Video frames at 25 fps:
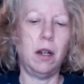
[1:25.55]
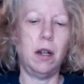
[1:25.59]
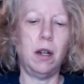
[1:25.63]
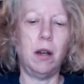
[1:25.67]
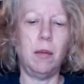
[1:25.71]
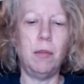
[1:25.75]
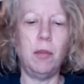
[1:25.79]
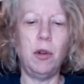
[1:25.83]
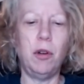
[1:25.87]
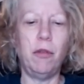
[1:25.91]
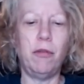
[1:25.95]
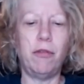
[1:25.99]

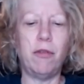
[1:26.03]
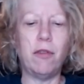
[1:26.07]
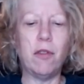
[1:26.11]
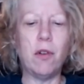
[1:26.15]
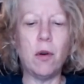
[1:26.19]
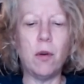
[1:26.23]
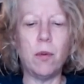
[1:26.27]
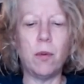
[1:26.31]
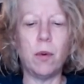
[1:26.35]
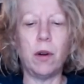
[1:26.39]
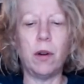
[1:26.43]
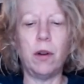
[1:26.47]
move
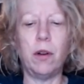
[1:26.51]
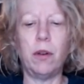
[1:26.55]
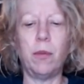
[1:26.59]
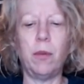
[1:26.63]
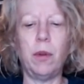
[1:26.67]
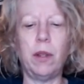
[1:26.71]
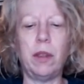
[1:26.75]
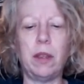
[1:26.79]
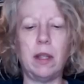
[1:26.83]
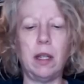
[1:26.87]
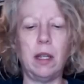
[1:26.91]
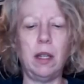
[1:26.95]
forward
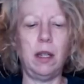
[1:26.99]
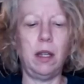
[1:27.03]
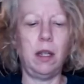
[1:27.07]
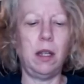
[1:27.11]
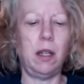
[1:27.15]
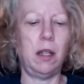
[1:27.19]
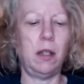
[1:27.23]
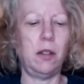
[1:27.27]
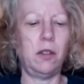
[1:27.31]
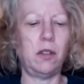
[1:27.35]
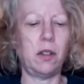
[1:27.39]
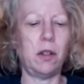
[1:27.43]
with
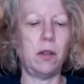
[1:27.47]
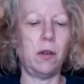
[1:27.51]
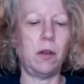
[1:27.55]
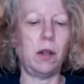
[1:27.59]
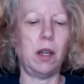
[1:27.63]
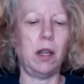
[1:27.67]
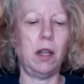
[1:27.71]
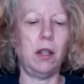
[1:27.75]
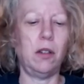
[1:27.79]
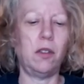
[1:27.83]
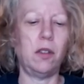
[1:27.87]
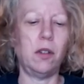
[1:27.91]
things.
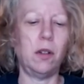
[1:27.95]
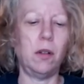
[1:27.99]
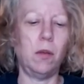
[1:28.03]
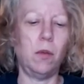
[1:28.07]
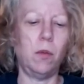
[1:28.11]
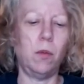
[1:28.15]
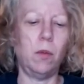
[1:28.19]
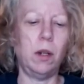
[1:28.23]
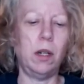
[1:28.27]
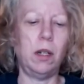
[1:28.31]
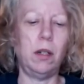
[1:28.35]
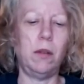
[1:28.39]
Okay,
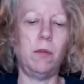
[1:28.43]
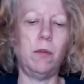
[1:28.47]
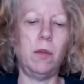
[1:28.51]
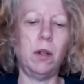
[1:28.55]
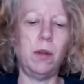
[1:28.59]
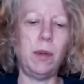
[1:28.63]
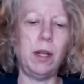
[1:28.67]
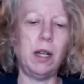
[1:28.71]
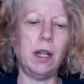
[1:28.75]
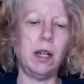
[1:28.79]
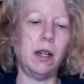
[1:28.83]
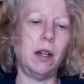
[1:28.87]
so what do
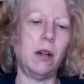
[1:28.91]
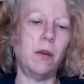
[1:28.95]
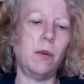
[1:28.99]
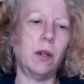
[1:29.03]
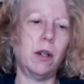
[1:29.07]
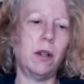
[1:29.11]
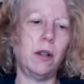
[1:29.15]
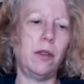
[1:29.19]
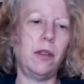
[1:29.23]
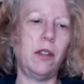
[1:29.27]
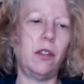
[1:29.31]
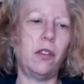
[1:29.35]
we got
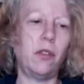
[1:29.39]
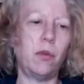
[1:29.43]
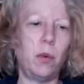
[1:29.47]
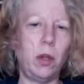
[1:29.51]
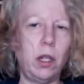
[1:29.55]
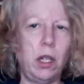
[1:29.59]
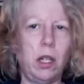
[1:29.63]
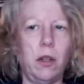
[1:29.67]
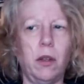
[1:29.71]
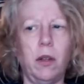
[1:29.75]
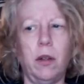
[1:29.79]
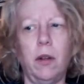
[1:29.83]
going on this
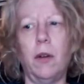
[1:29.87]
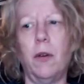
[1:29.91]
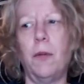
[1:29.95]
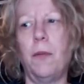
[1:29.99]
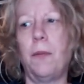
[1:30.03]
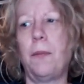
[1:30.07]
week though?